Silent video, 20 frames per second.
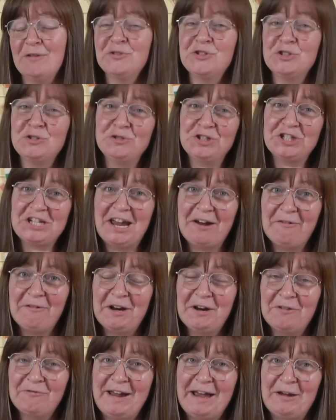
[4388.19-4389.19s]
Do share
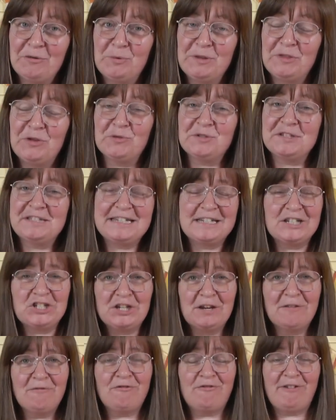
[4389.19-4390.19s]
it around with your
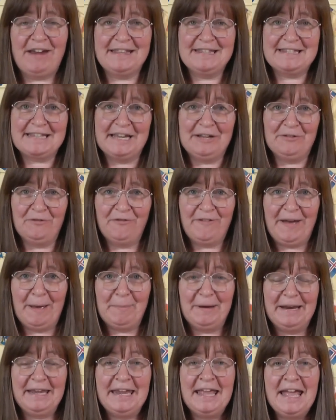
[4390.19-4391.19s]
stitching friends and
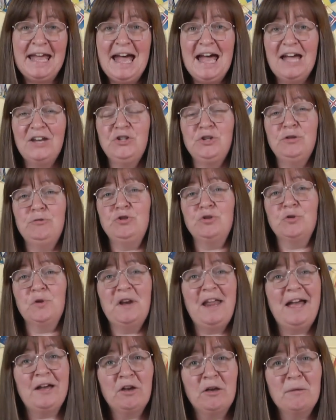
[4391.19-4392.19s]
family, and do
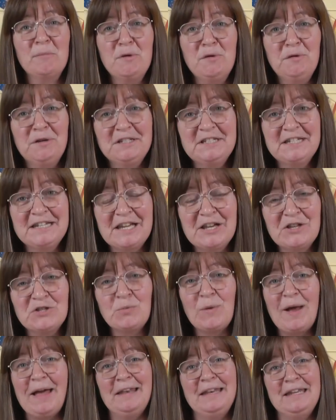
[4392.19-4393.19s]
join our community as well.